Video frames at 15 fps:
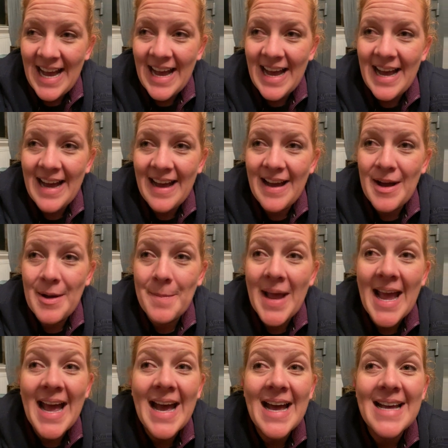
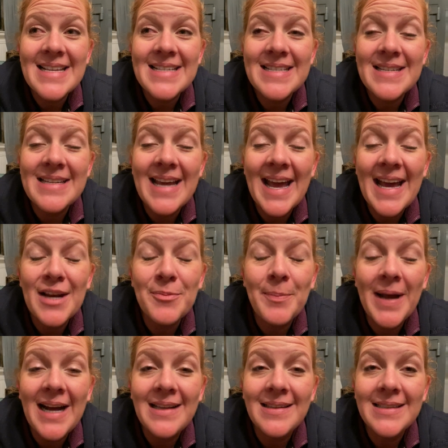has had
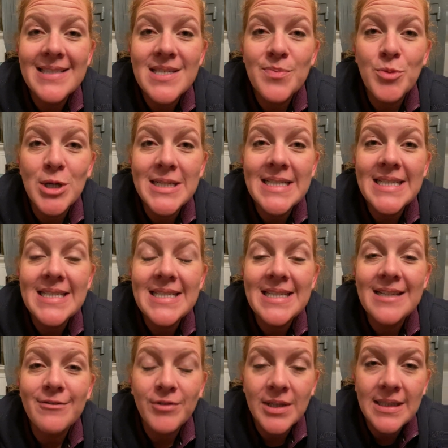ballots printed
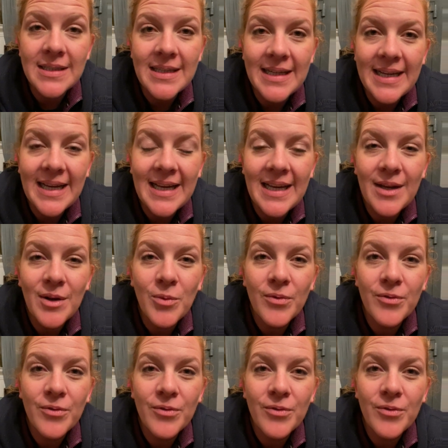differently